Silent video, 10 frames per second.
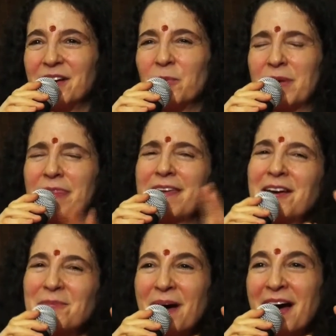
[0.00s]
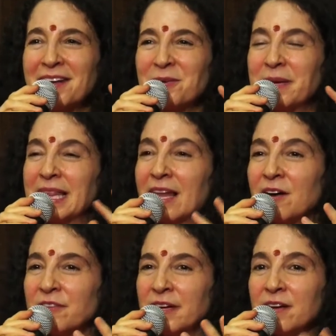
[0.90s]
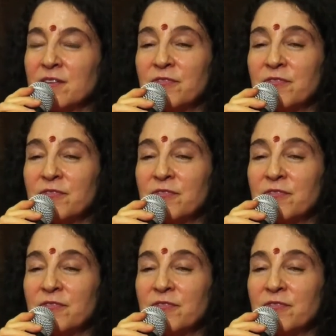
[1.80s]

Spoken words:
We think about it. We love it.